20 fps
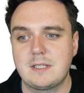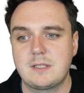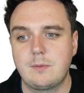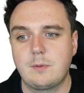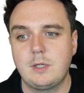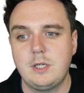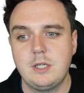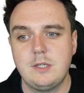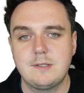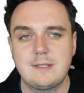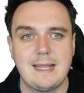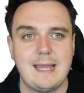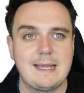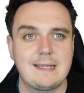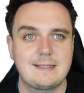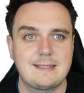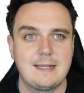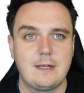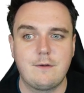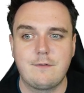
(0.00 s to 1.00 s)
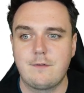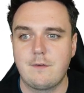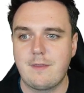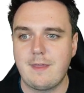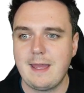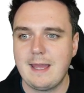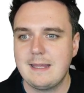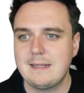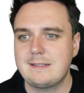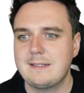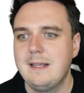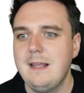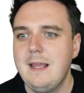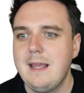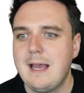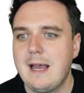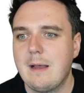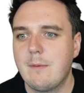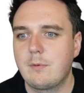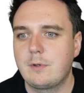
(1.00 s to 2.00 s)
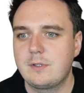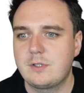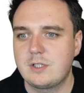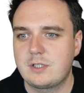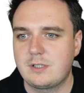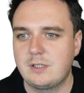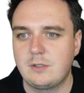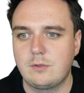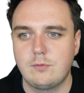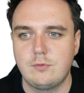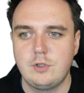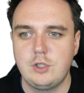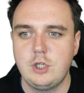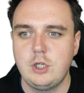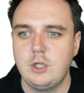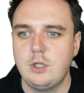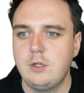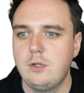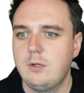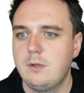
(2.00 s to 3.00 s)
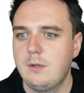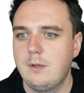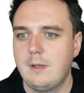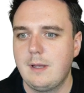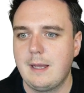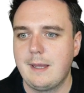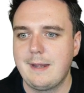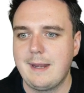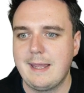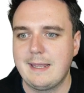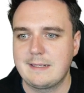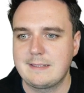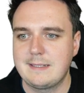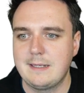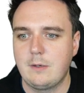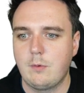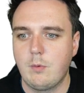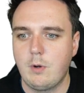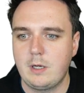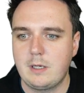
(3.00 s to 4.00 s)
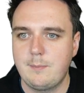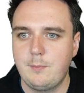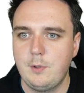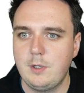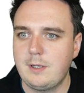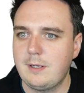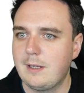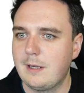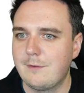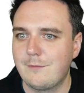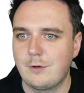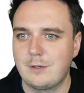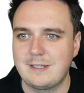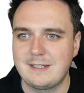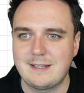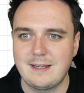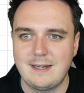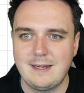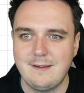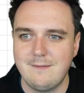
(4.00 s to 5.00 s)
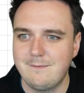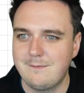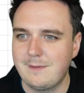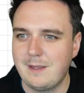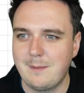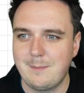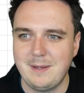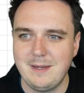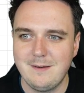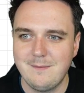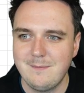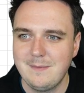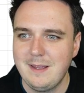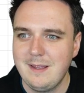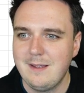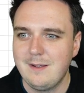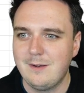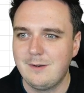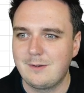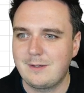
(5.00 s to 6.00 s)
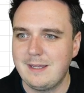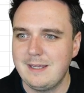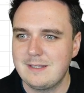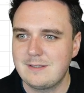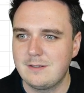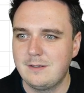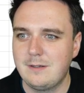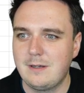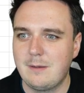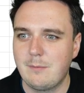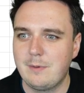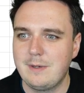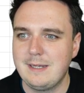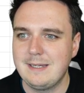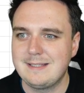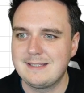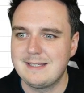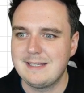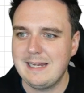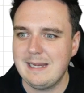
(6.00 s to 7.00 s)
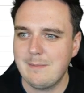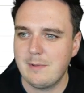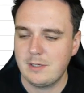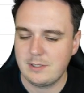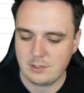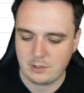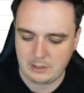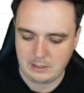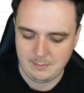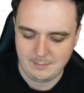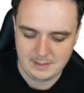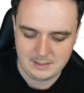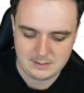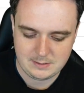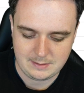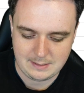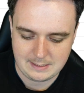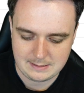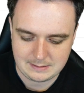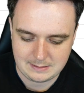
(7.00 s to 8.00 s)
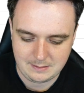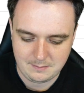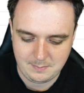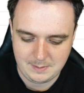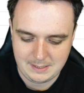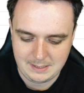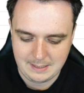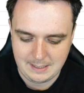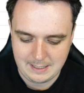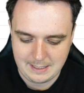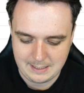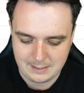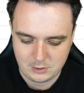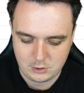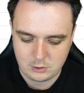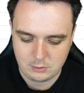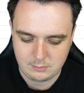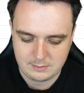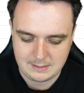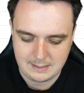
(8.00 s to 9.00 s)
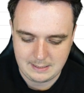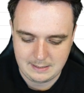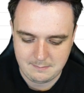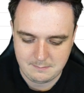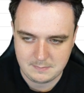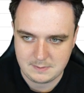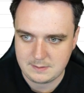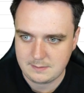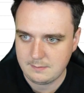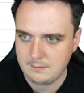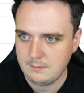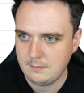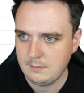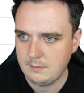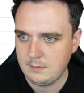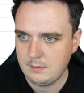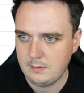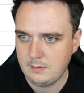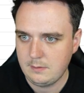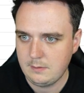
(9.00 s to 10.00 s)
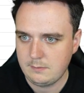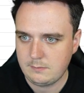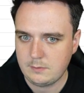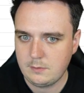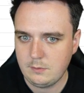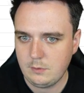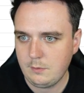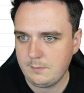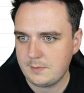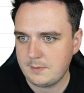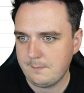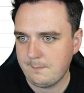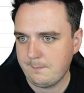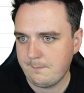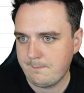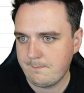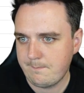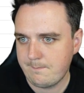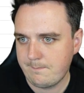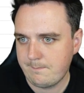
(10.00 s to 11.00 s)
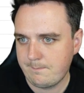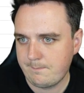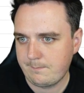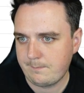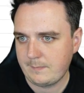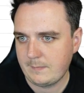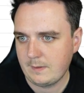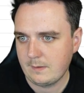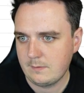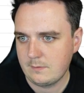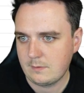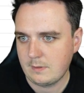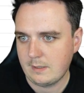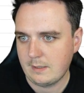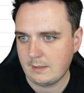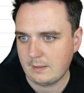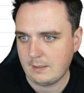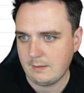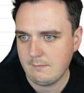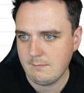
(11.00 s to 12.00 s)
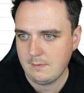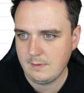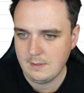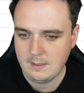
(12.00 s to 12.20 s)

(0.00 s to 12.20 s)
So we're gonna use Excel for that, and we're just gonna go new and Excel workbook, and I've already done it up here. Okay, so we need to name our document, so that's gonna be show times. Oops. Try that again.